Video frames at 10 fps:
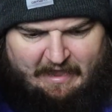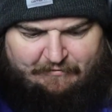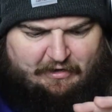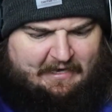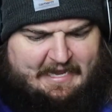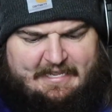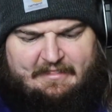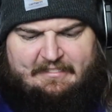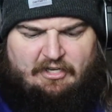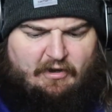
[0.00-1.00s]
I've
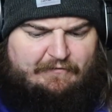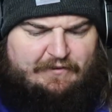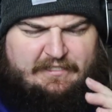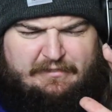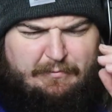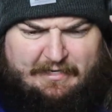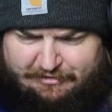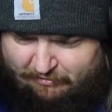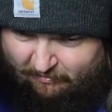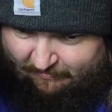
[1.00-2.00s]
cleaned the surface and
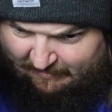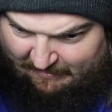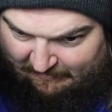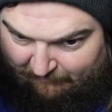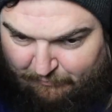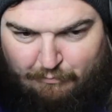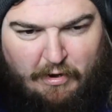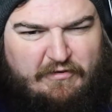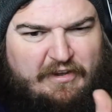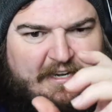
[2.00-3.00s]
made sure all that, and I've
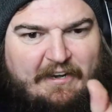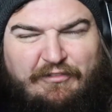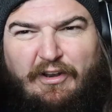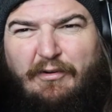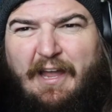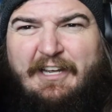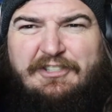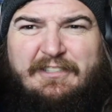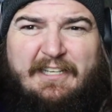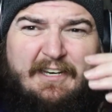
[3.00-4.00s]
moved it in different locations.